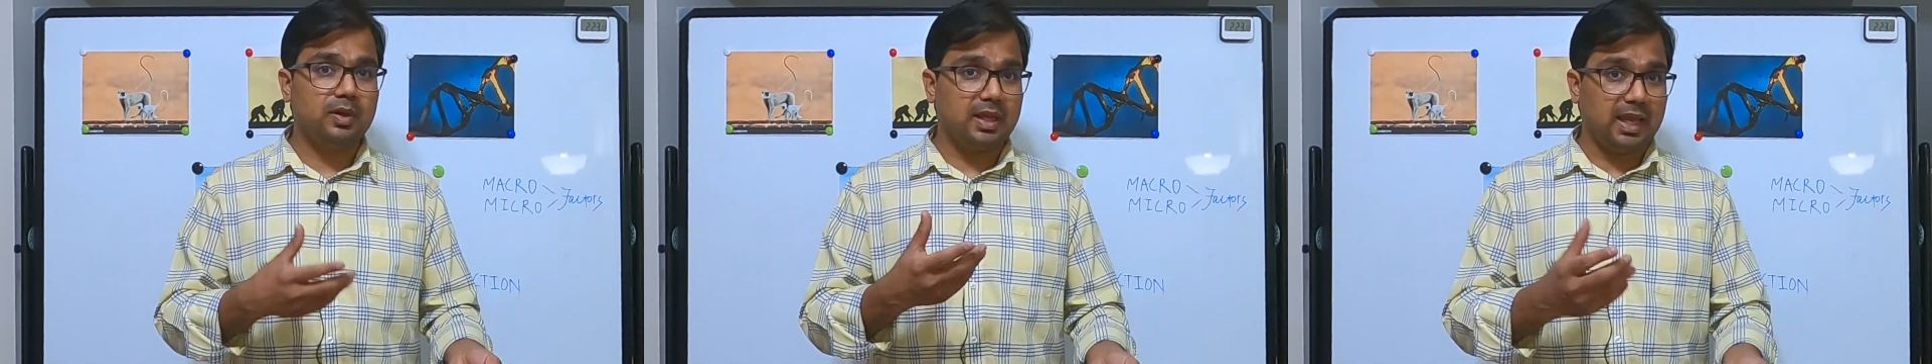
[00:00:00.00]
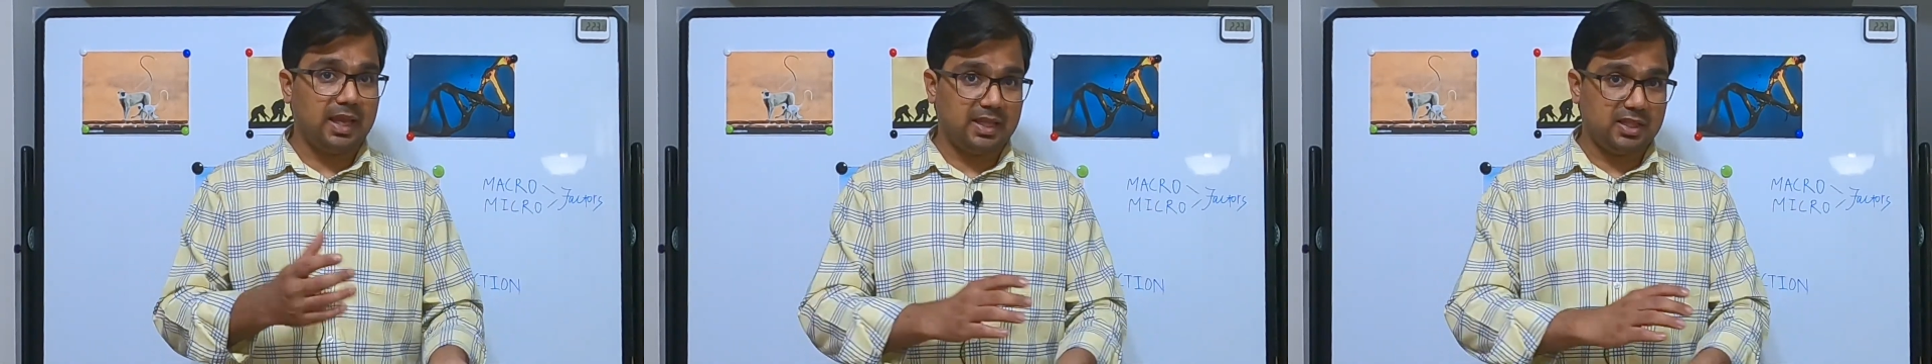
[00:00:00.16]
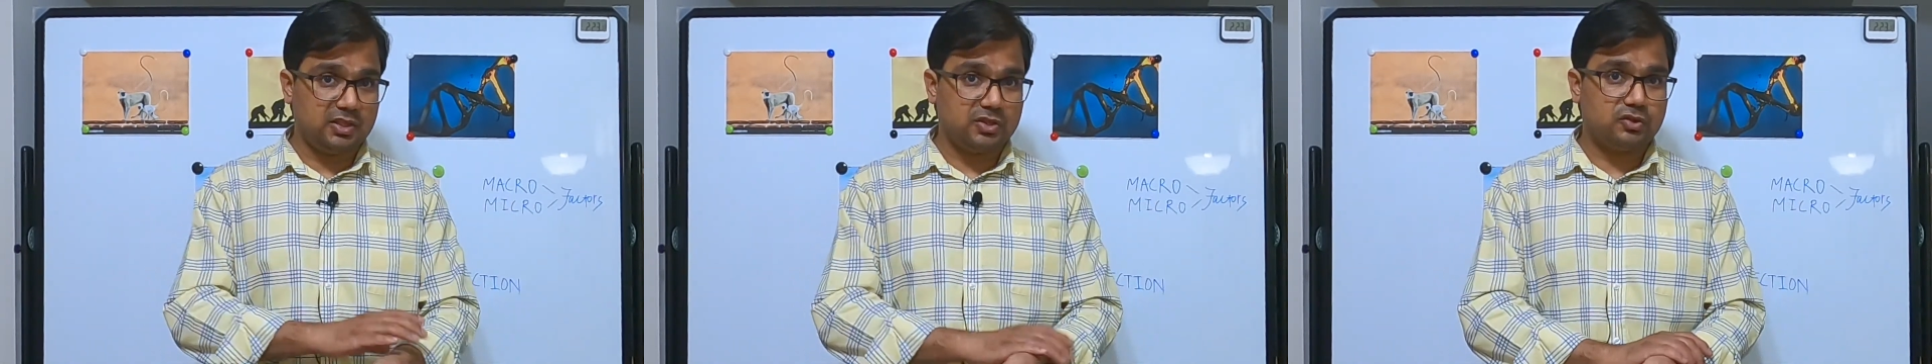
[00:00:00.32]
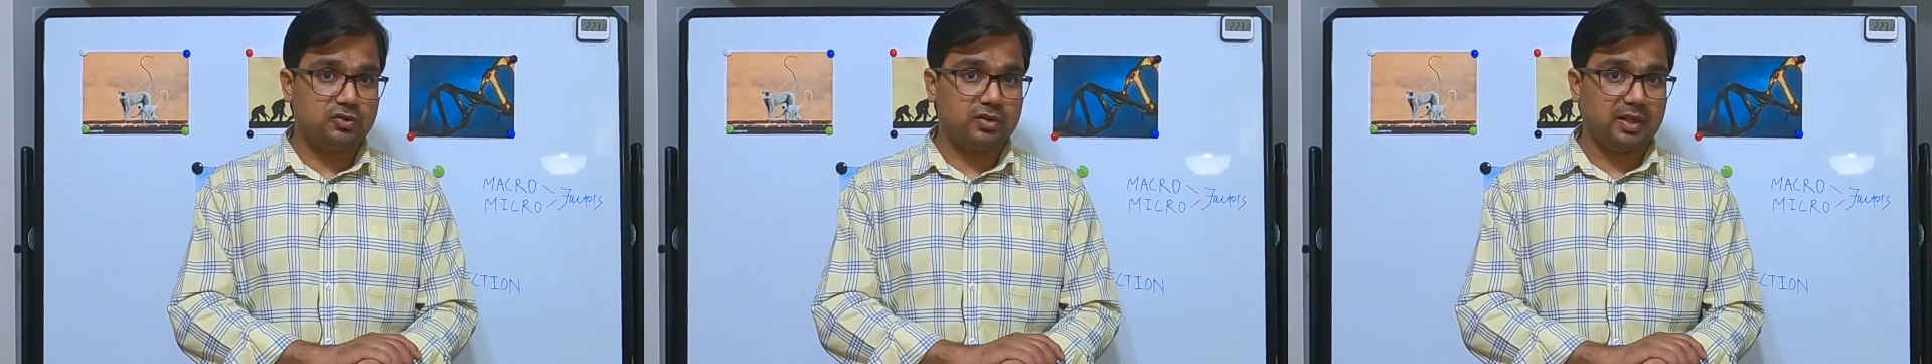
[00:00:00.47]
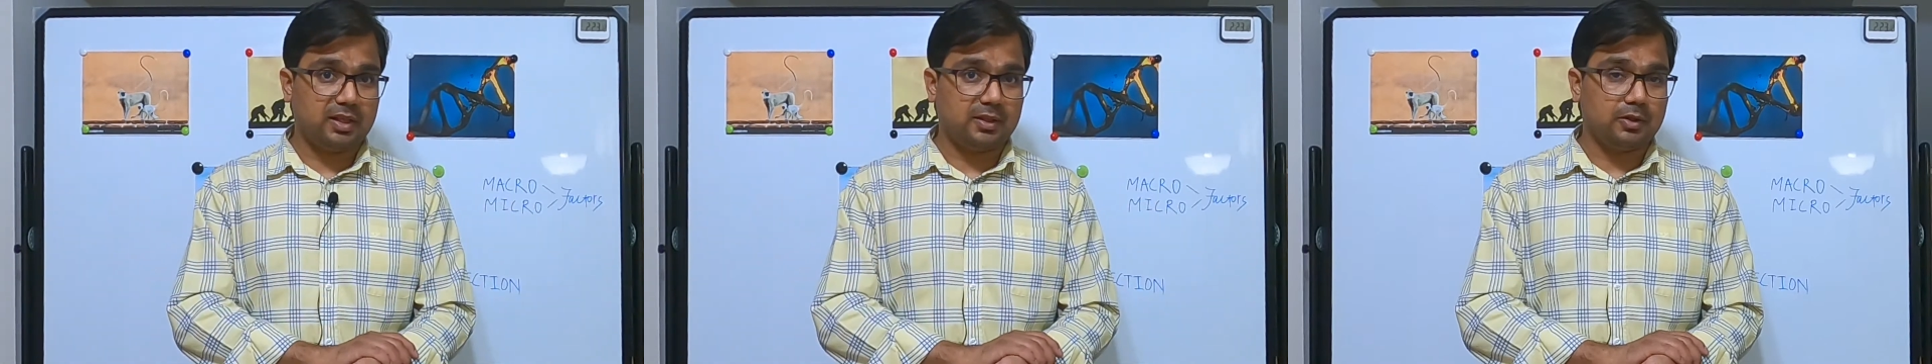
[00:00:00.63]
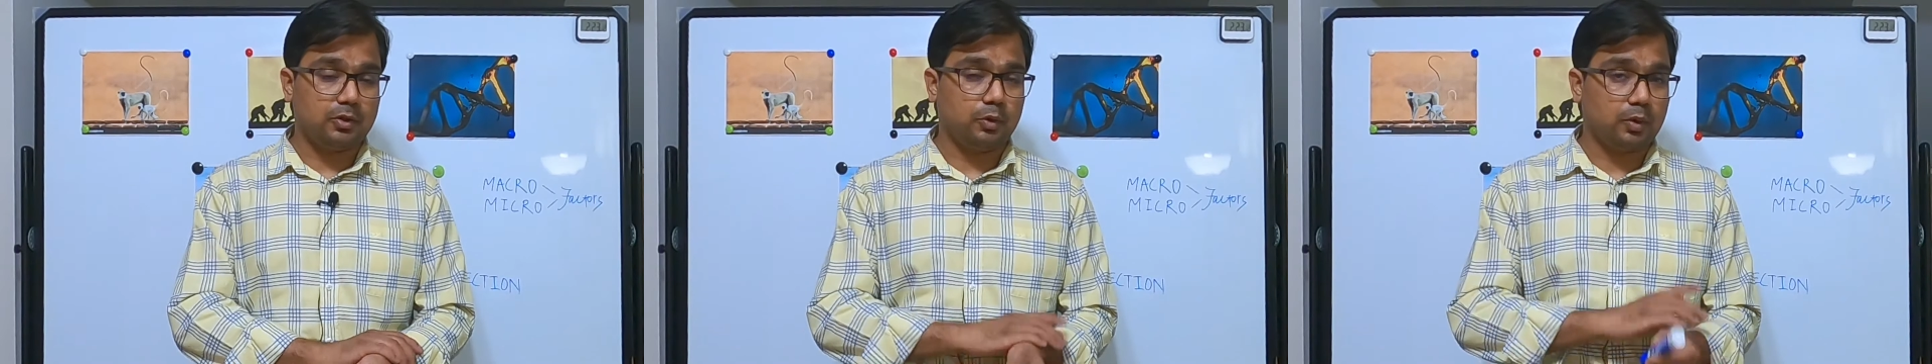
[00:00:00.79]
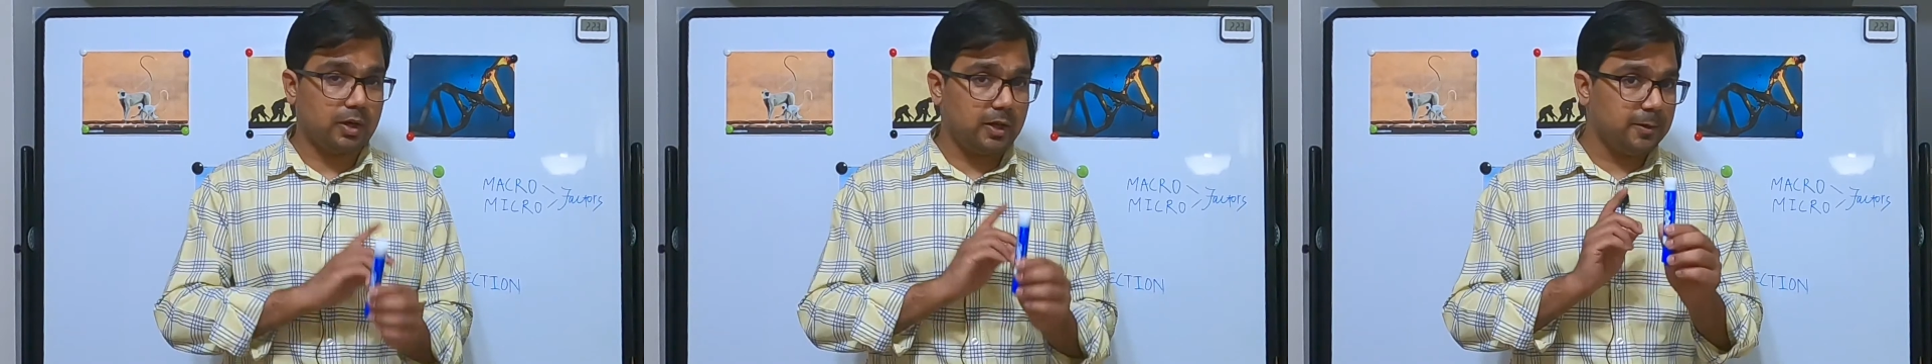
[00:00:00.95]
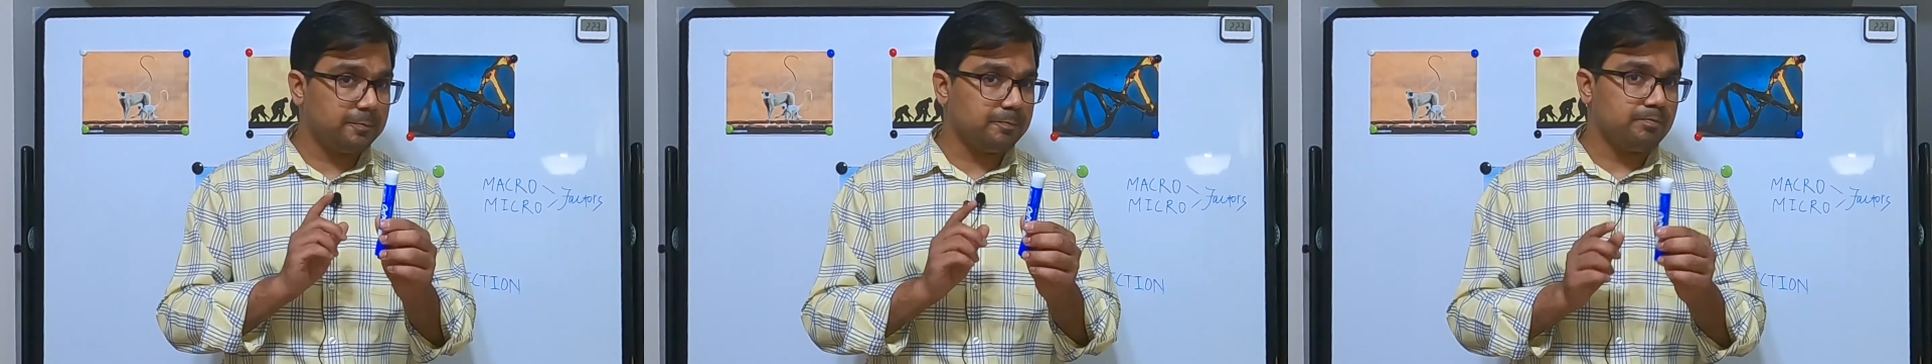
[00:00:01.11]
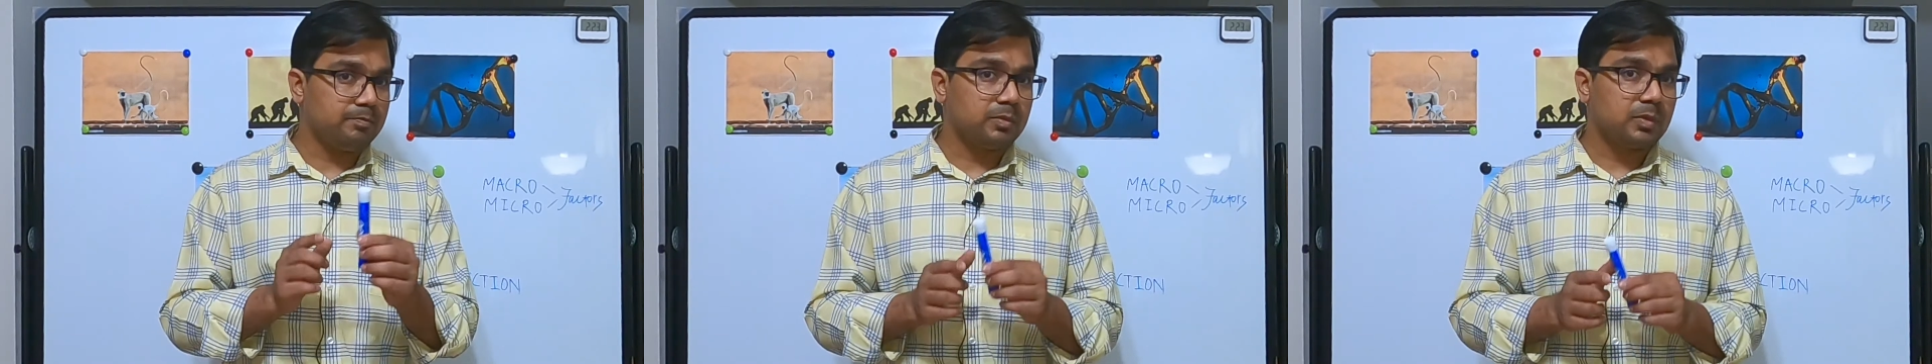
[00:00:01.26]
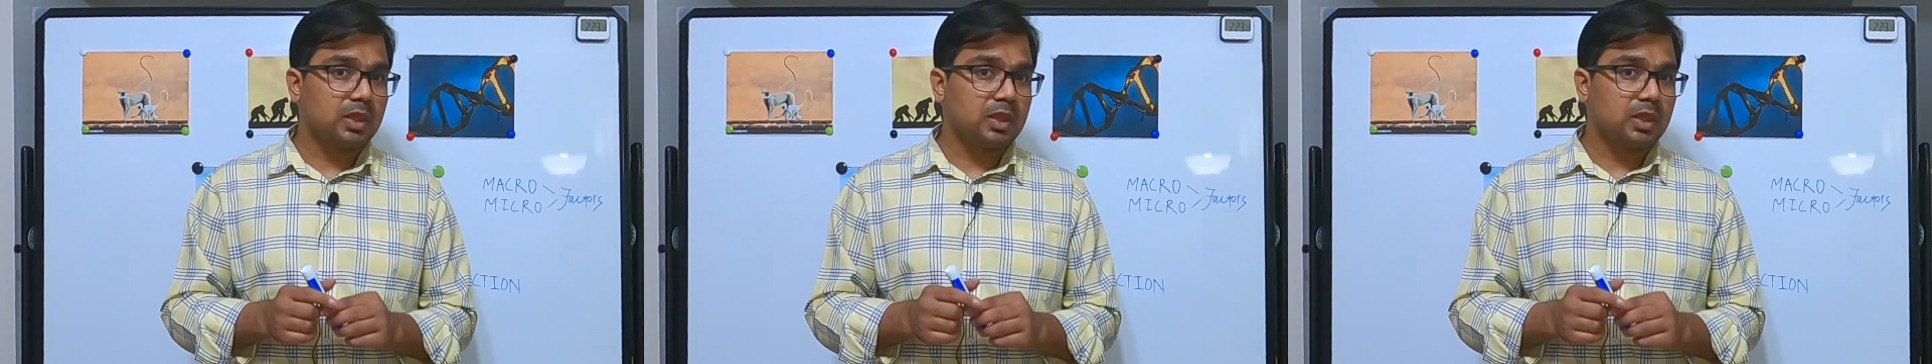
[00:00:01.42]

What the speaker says: gain strength. Okay.